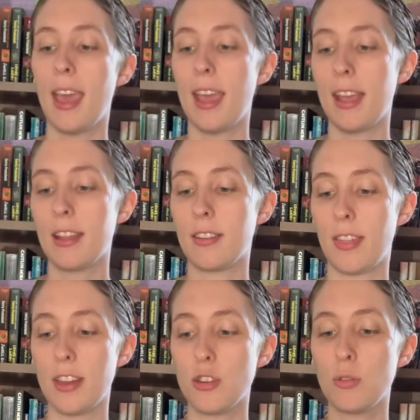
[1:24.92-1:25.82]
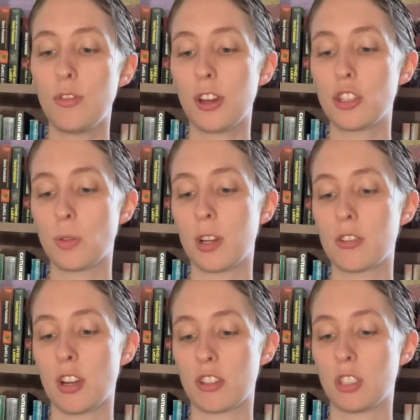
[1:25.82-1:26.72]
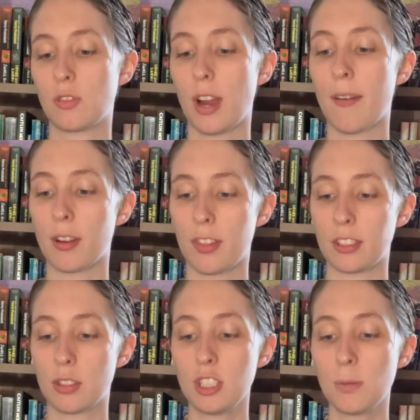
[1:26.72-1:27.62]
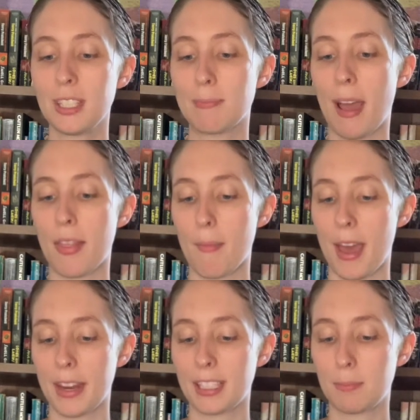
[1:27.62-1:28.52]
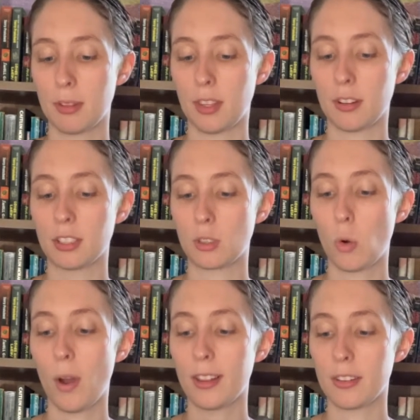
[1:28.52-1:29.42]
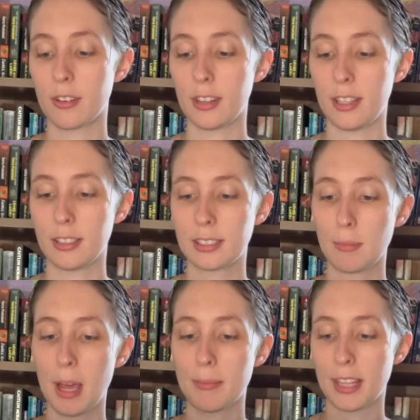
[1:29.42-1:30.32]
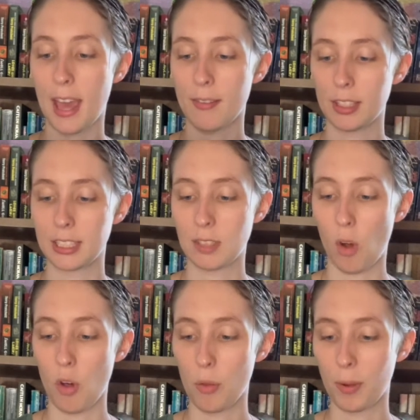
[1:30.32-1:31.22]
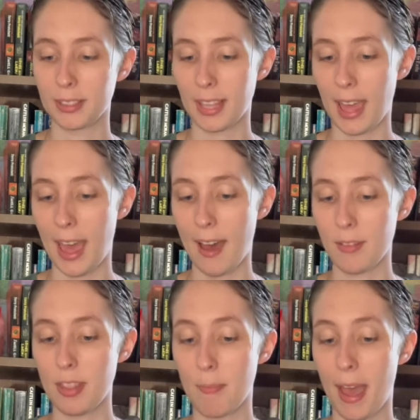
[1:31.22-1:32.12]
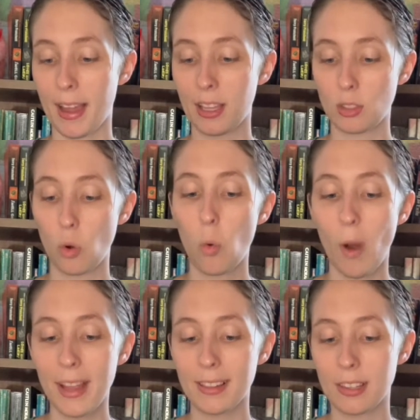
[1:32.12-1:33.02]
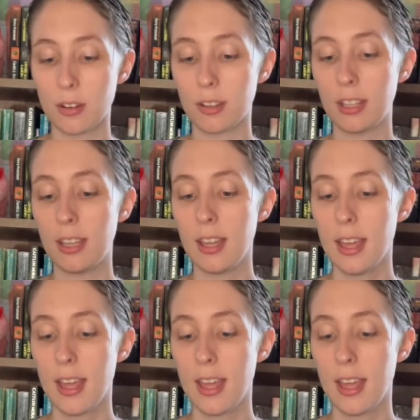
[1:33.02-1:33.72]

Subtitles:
and they do very short introductions for everything. So this one is mathematics, but there is quite literally, sometimes they have a list of all the ones they have in the back, is quite literally